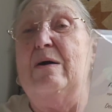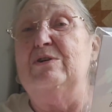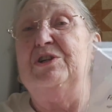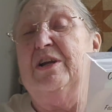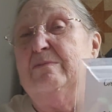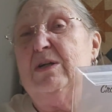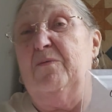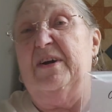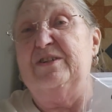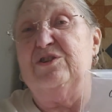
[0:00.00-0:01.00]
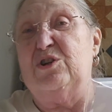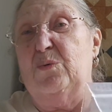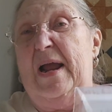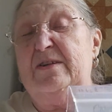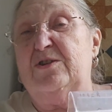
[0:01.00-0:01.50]
when she comes over, I just
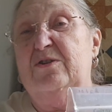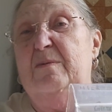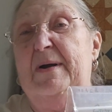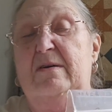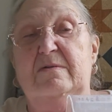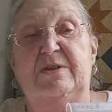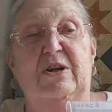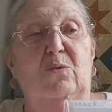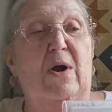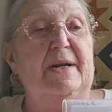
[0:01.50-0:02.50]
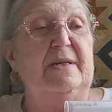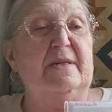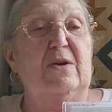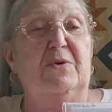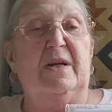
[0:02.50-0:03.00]
harass her about, wanting to
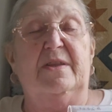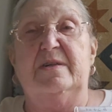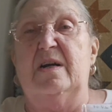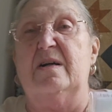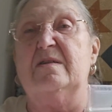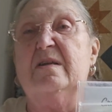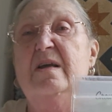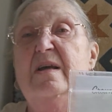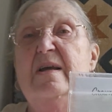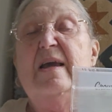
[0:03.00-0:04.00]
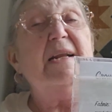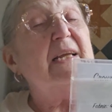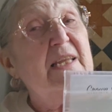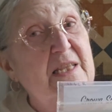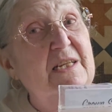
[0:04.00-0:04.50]
get rid of the ducks. And I
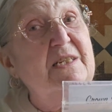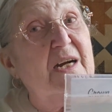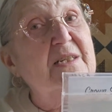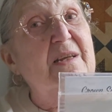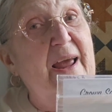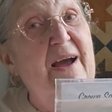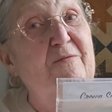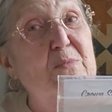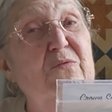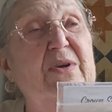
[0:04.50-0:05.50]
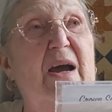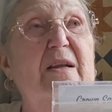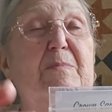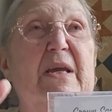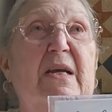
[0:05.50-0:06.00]
think the ducks have moved
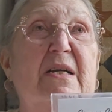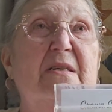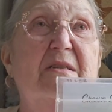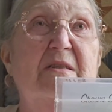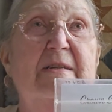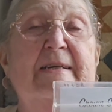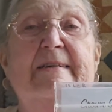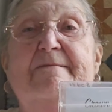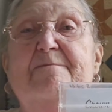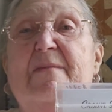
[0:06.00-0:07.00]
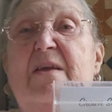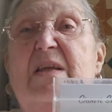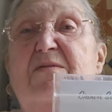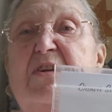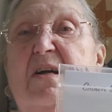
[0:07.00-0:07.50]
on because
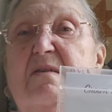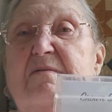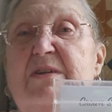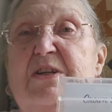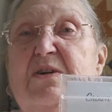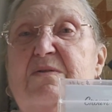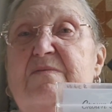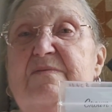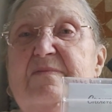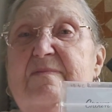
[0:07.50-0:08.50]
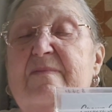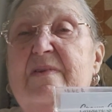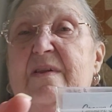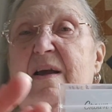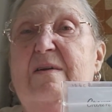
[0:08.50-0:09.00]
they've done,
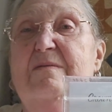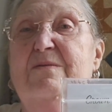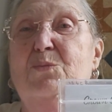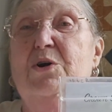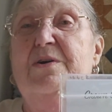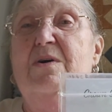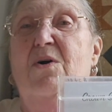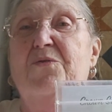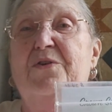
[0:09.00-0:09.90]
like wood over